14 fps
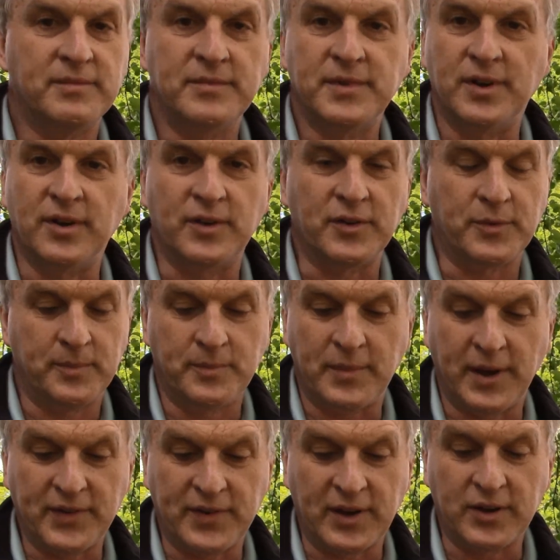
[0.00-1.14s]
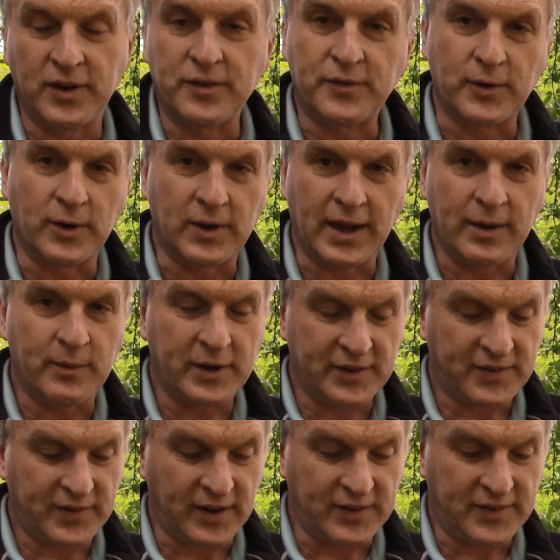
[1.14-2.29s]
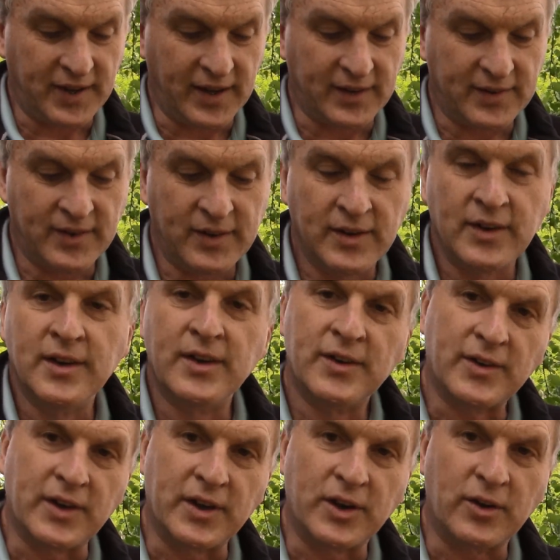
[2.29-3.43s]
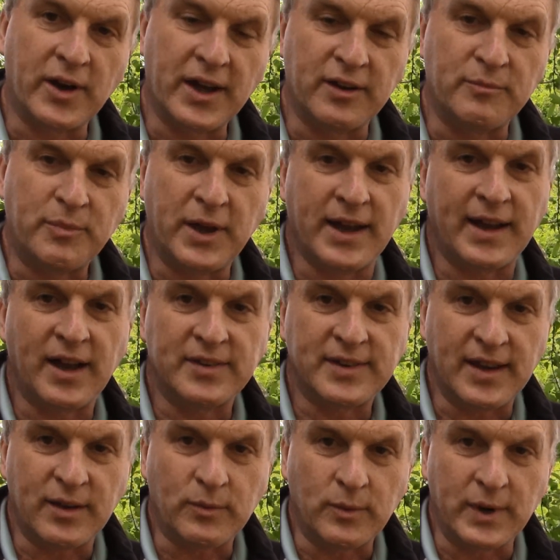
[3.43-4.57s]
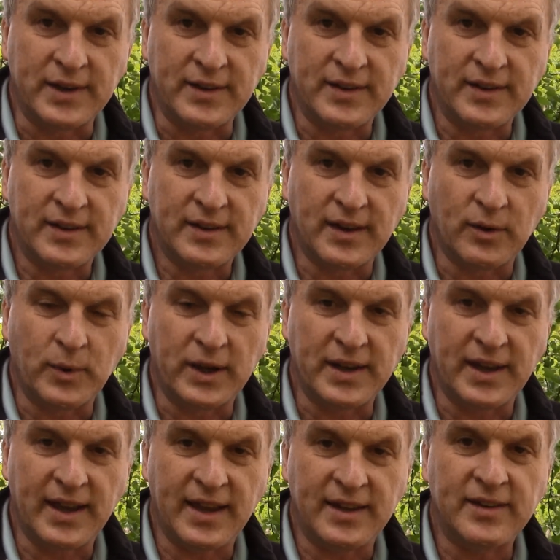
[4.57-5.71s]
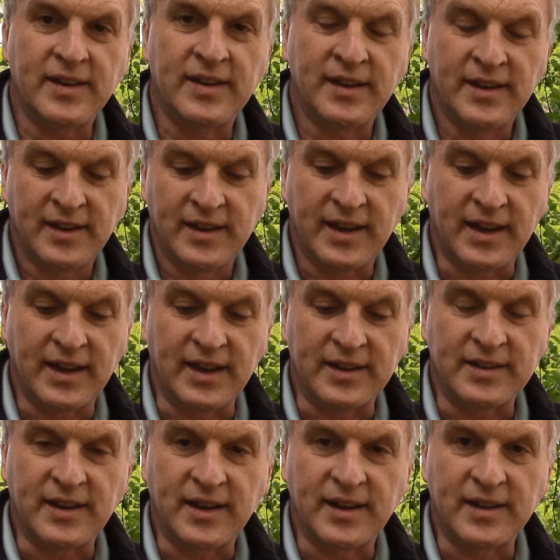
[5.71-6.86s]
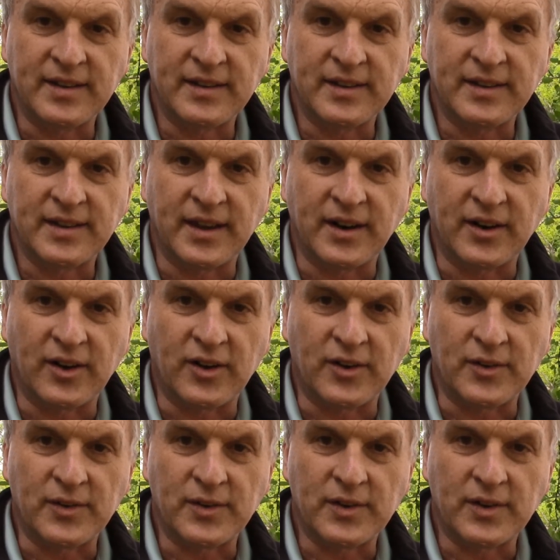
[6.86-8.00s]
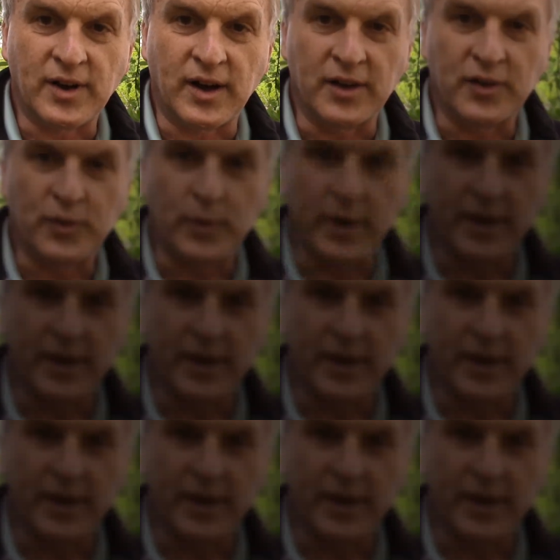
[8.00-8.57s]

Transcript: as best they could for a lightweight style tent. So I'm going to go ahead and peg out that wind end and get it all on its way.